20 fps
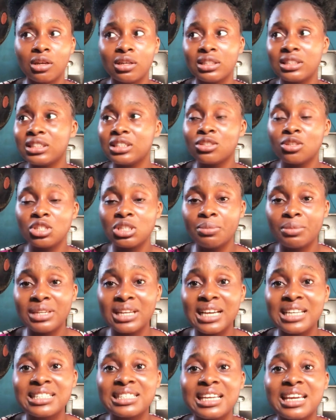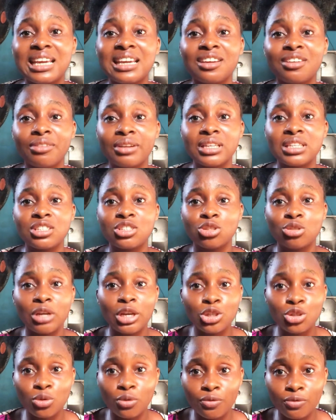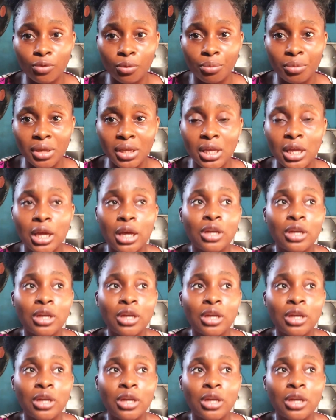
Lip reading: the social media is a great distraction for me.